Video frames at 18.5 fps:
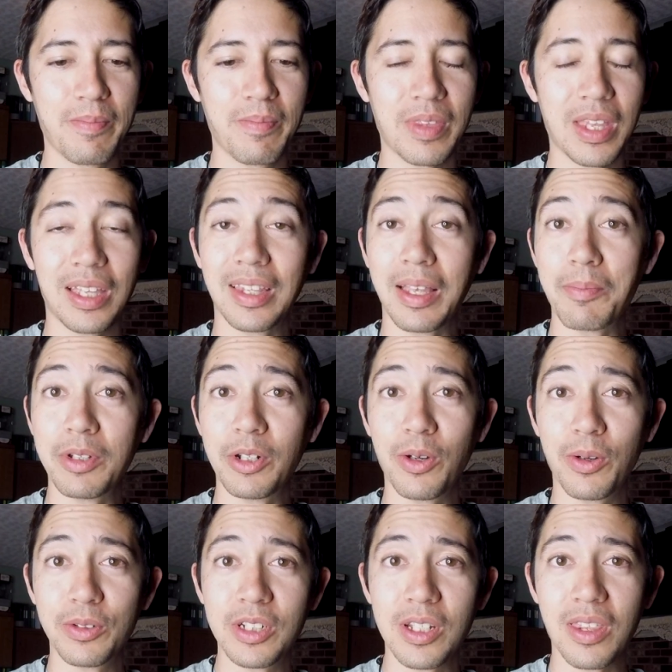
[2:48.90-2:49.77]
And let me
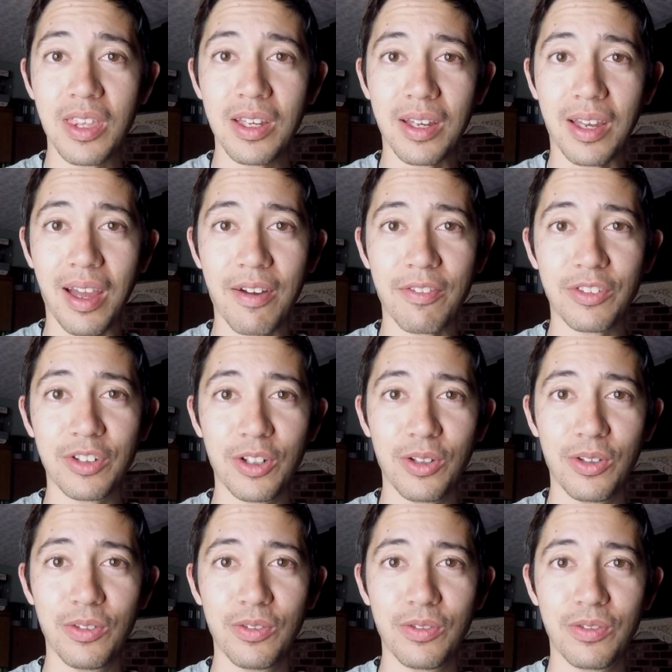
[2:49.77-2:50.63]
know what you think after
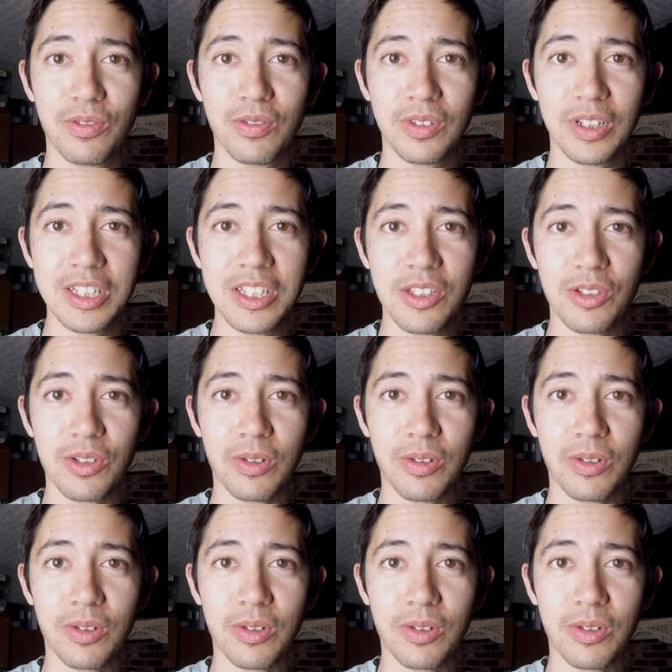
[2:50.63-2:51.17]
you've listened to